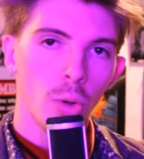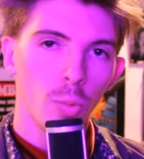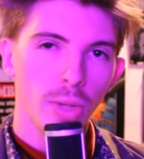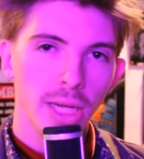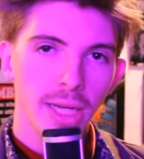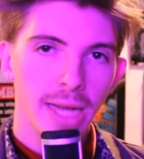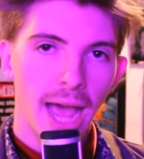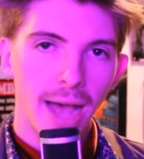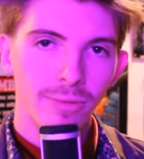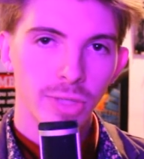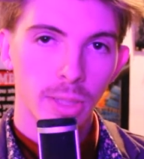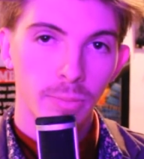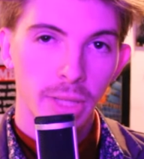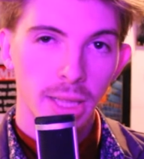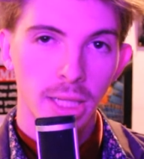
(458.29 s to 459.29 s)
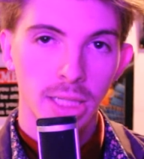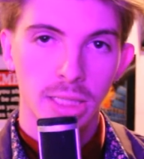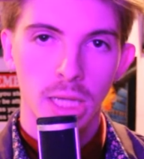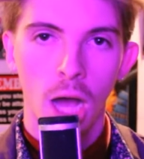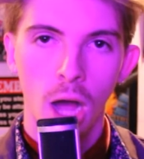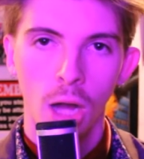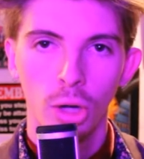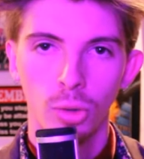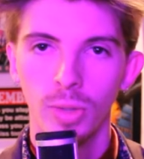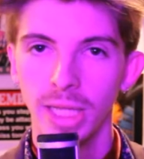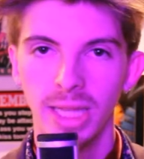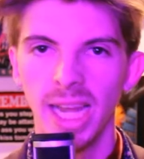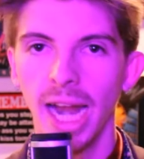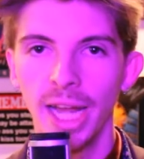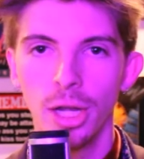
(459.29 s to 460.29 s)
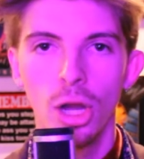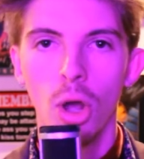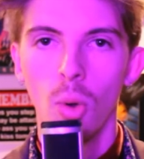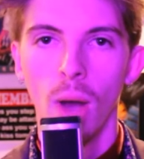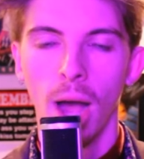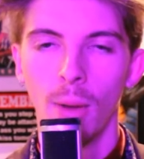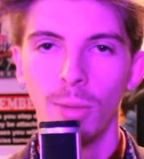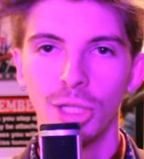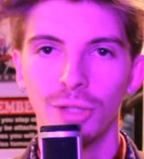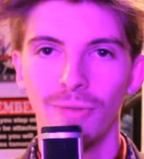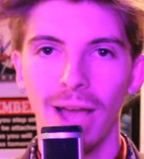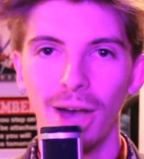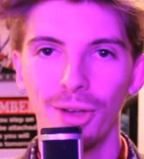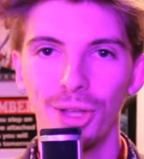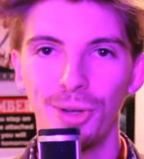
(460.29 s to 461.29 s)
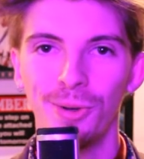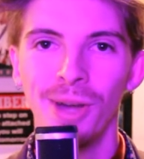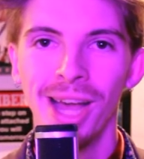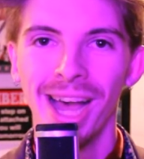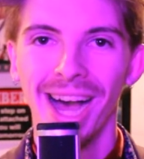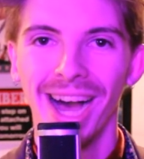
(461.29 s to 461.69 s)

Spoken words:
we need to have something that is concrete, that I know how much value